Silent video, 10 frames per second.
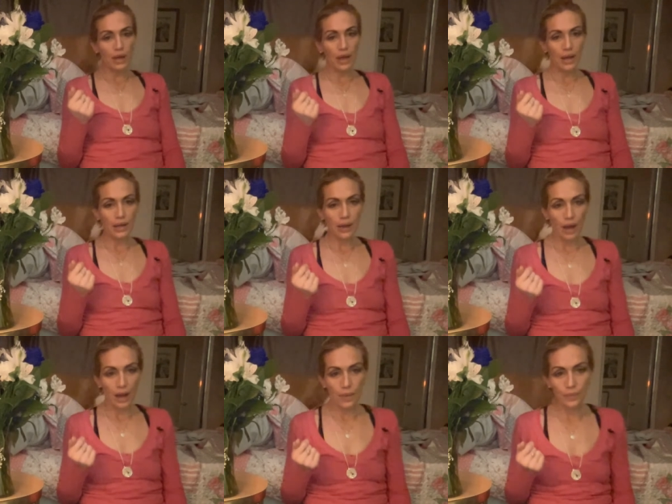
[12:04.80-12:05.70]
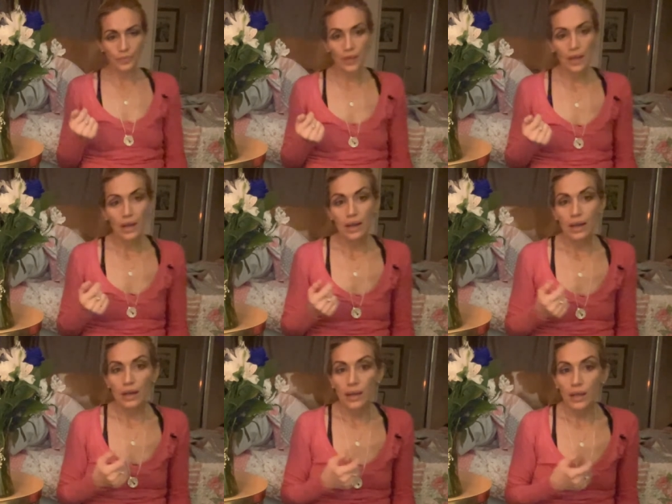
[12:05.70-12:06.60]
and
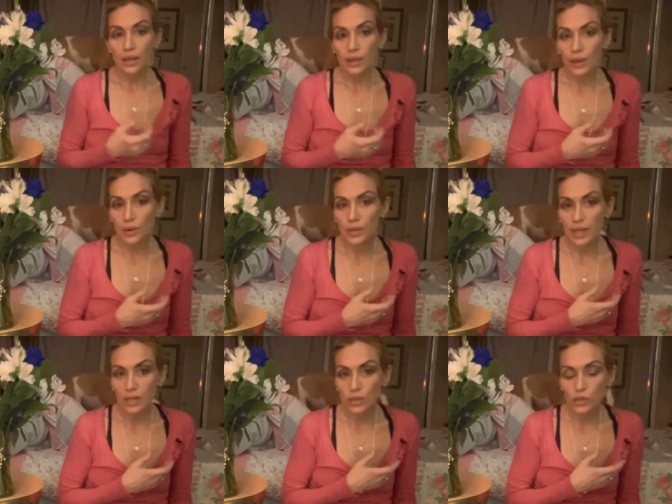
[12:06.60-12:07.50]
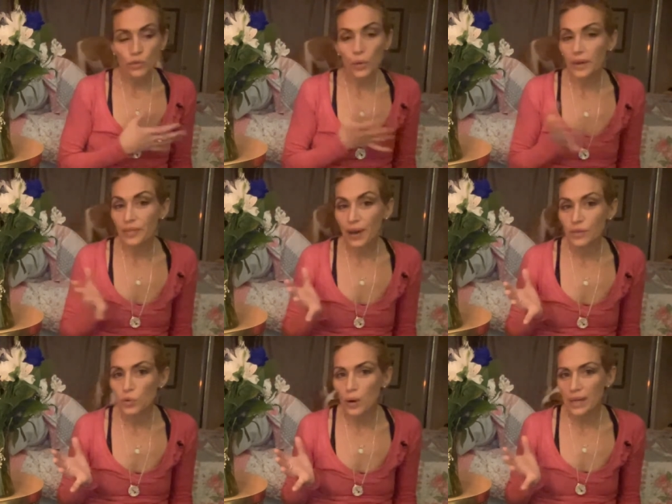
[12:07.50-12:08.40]
there was like 25,
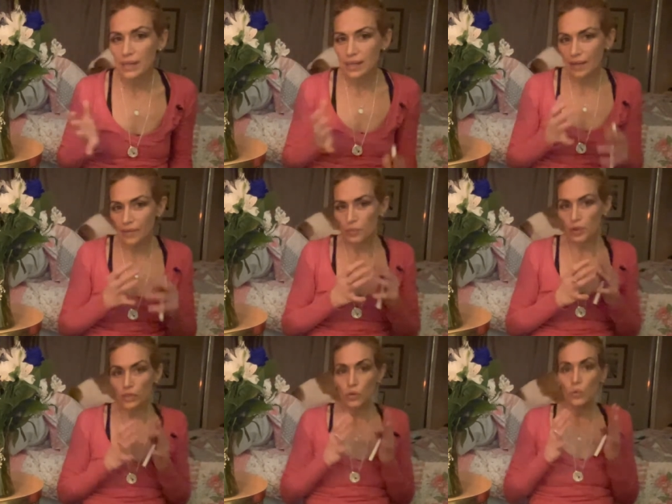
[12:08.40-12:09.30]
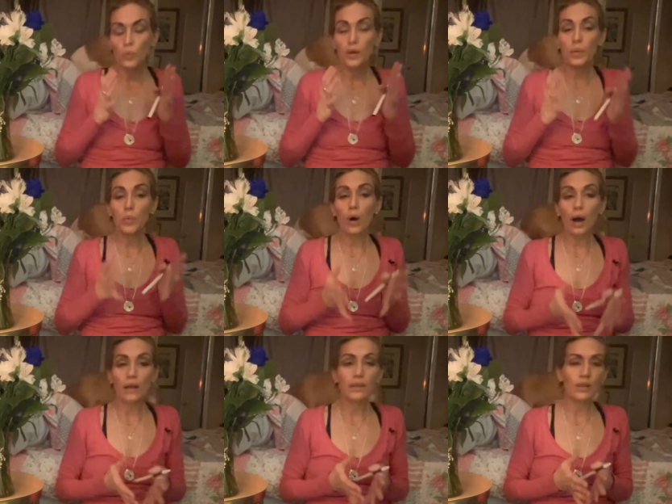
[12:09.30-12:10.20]
27 boys. So we
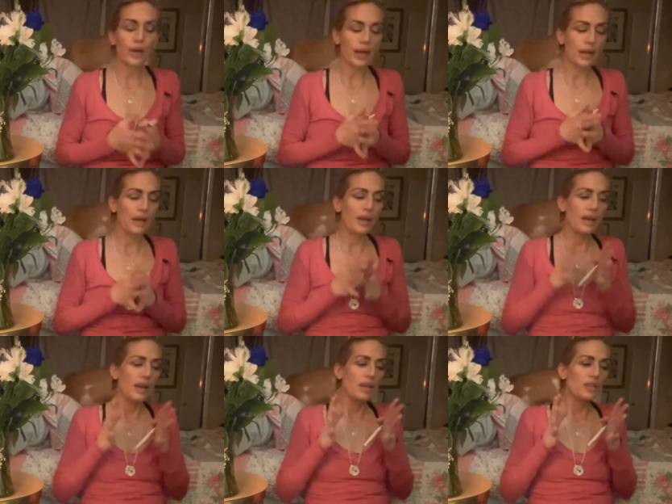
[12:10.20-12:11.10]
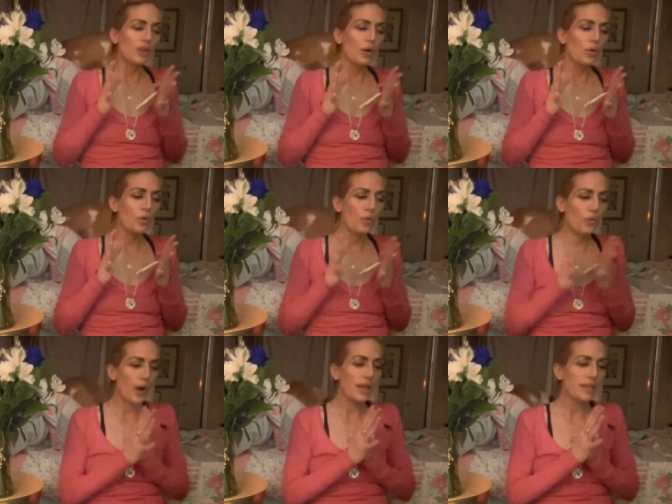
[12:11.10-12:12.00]
walked. Okay, so
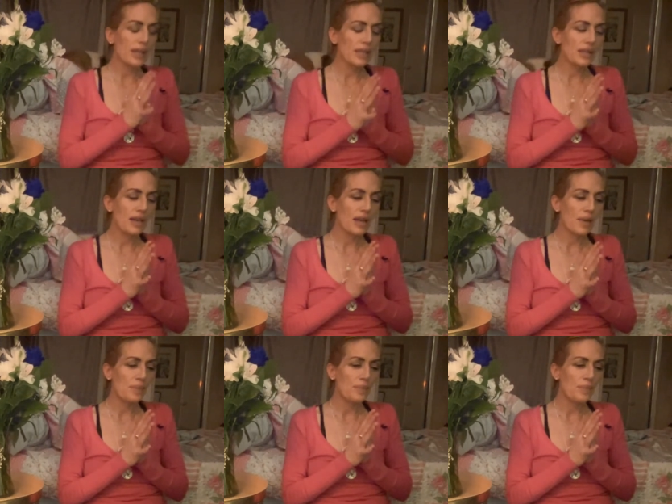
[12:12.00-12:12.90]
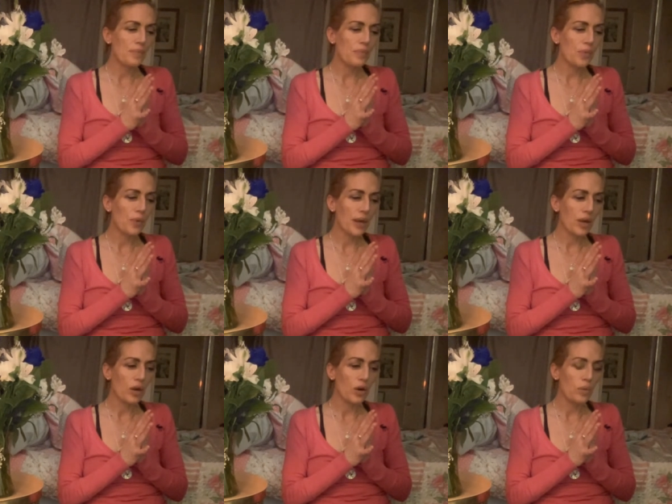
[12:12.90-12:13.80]
I say to him when we get
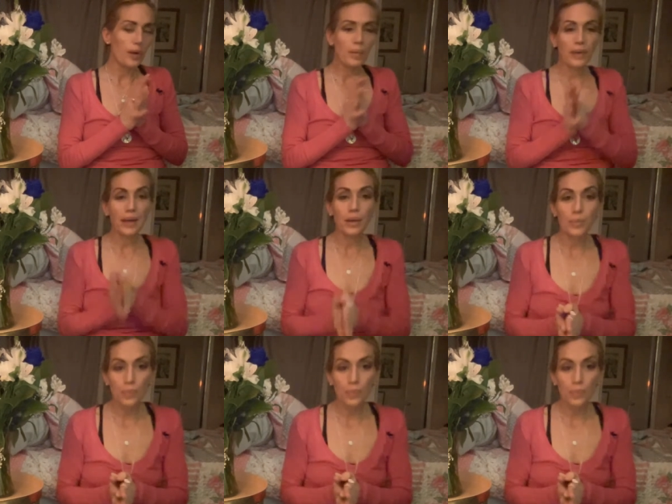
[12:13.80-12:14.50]
home, I'm like,